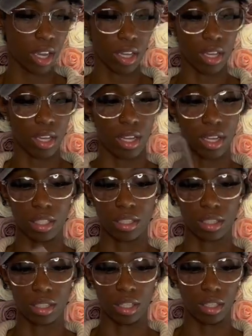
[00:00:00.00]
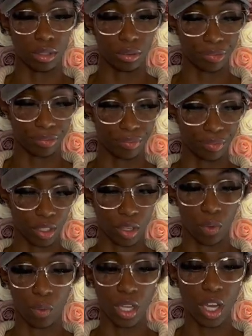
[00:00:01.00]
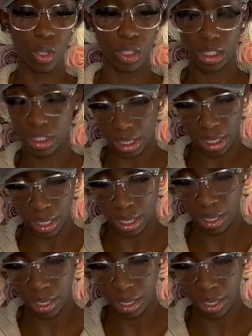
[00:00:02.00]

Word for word: yeah, so we gonna see